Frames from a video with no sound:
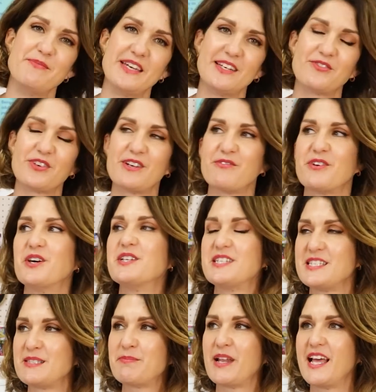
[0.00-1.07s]
midriff on
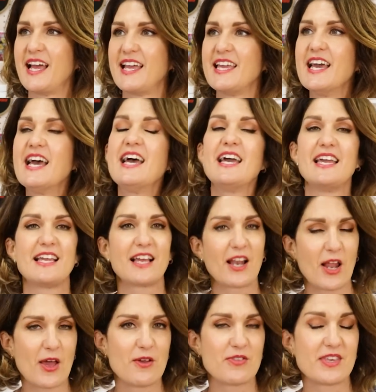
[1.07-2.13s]
display in
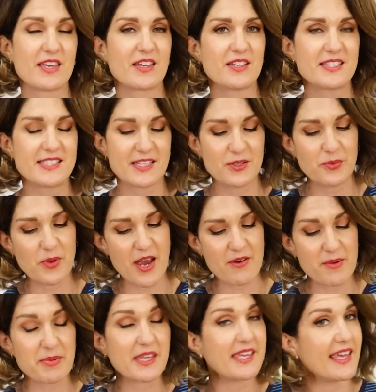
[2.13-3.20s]
clothing. I still wear
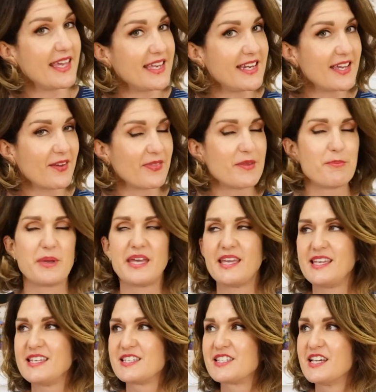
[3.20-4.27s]
a bikini on the
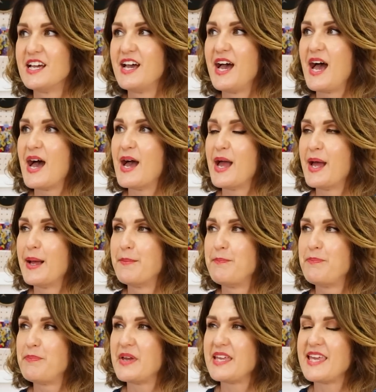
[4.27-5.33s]
beach.
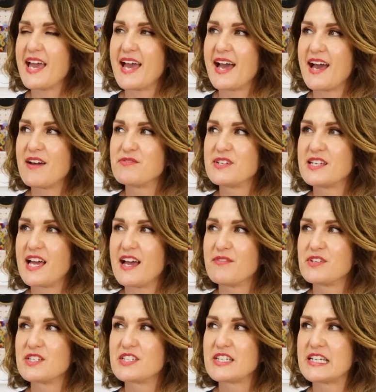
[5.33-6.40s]
Um, but yeah, I haven't,
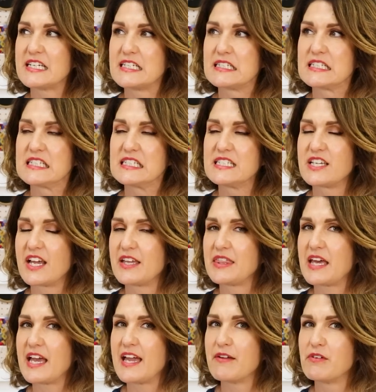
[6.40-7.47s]
haven't shown, shown
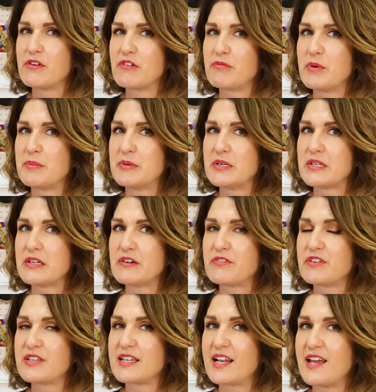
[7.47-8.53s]
that area of my body
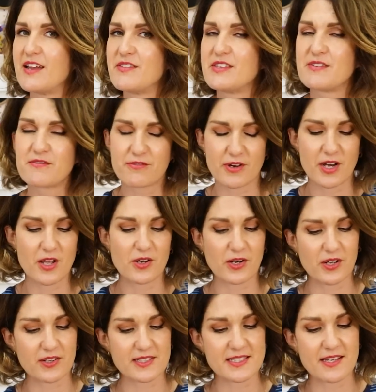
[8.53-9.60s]
off in clothing for a long,
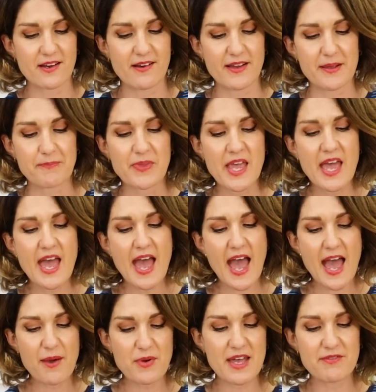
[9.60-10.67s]
long time.
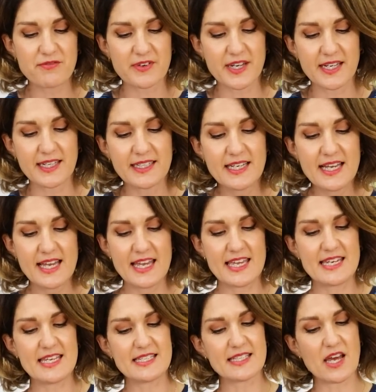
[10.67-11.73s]
However,
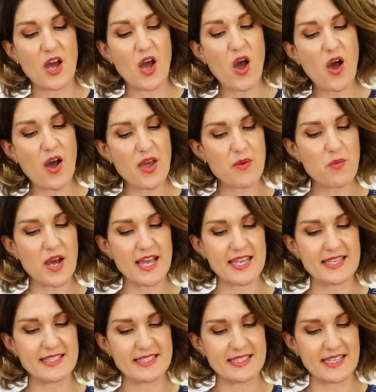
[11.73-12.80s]
it is a
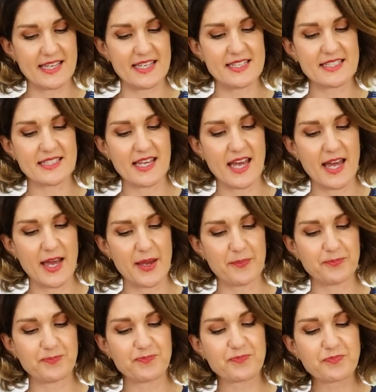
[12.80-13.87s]
high-waisted
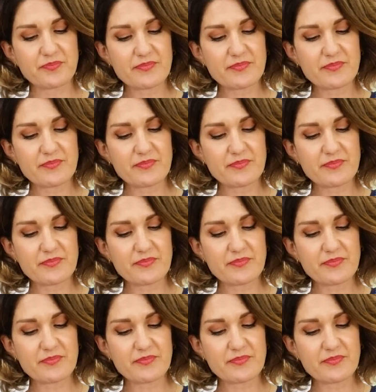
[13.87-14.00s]
um,